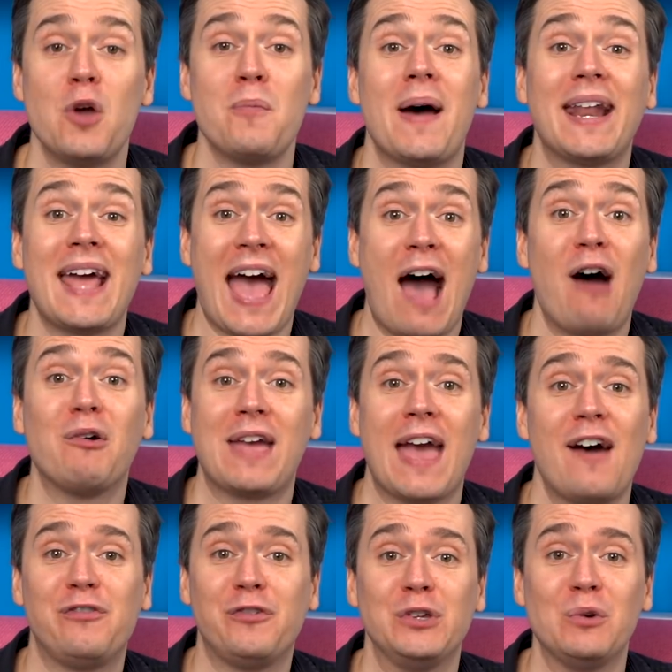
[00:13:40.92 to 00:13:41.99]
matter how
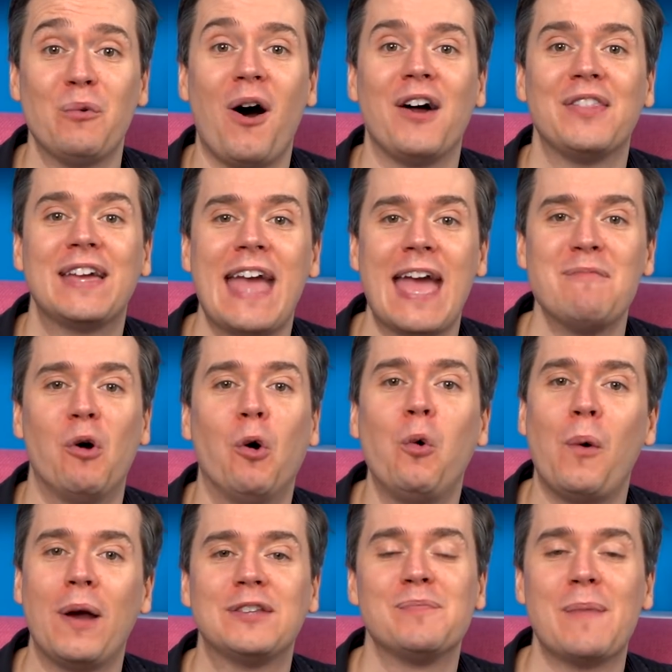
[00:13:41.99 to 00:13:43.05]
careful you are, the game
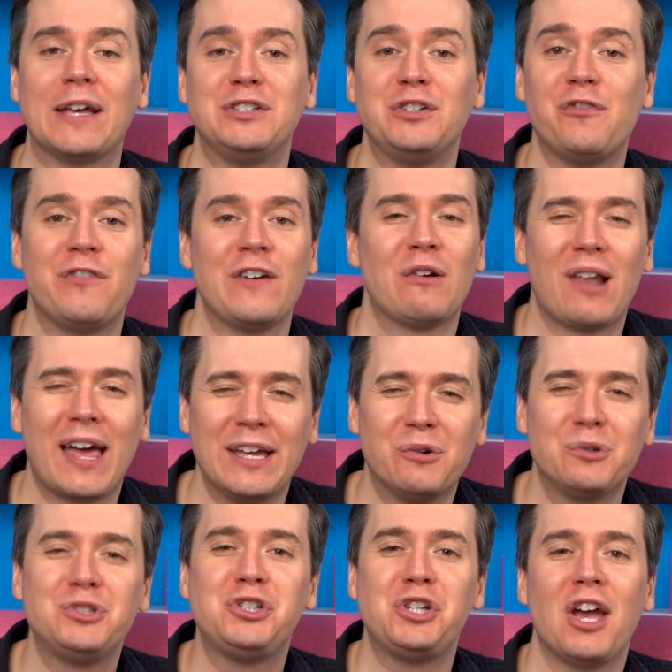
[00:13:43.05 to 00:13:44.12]
always makes you feel like you're
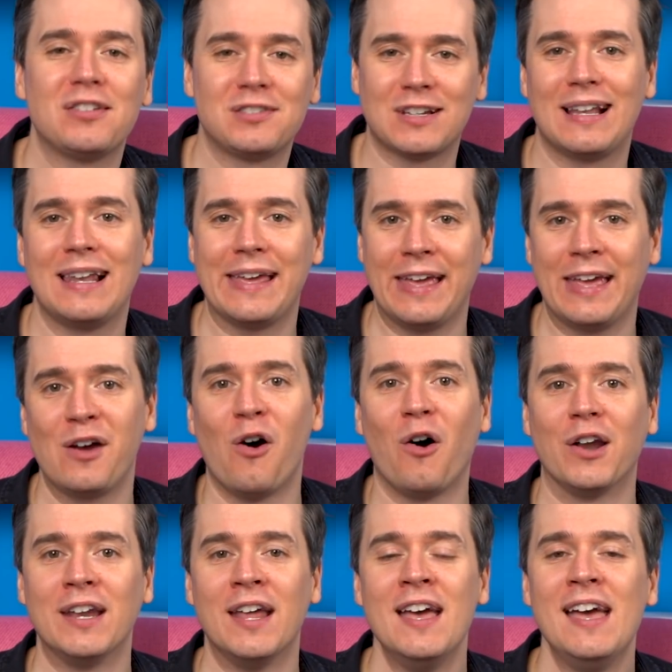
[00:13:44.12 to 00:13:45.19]
just clinging
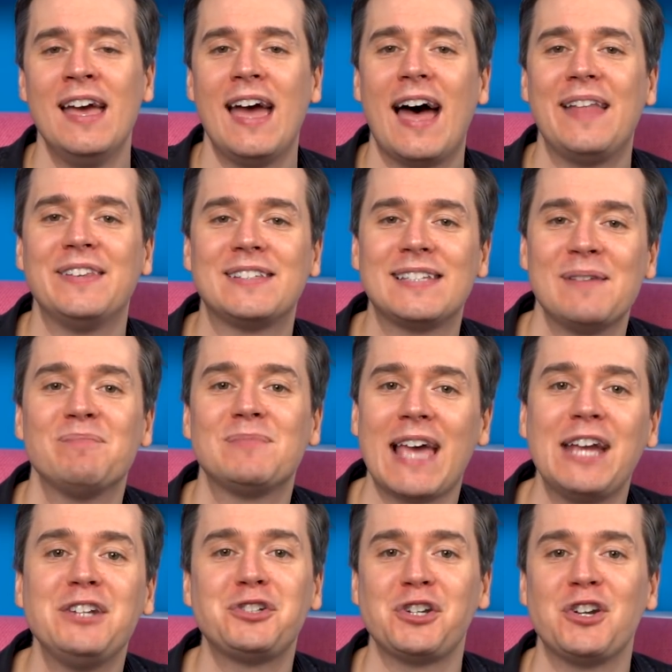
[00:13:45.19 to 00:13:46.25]
on, and the
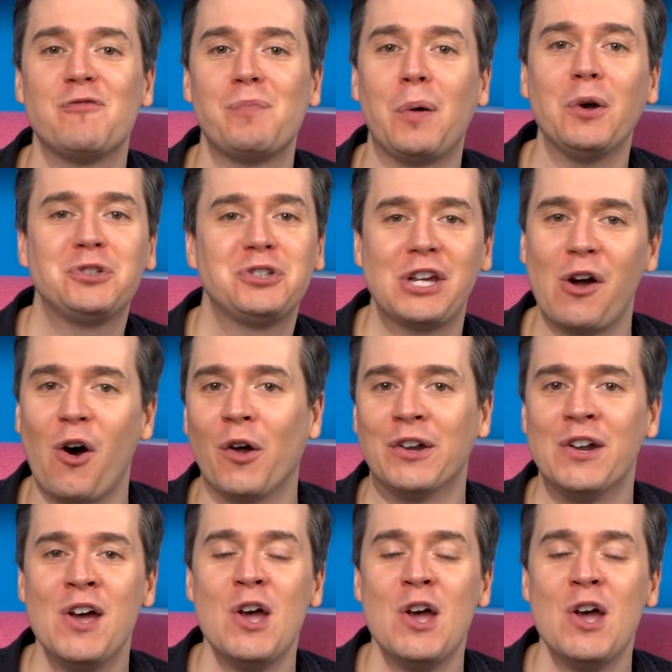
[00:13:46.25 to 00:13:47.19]
temptation of pushing on,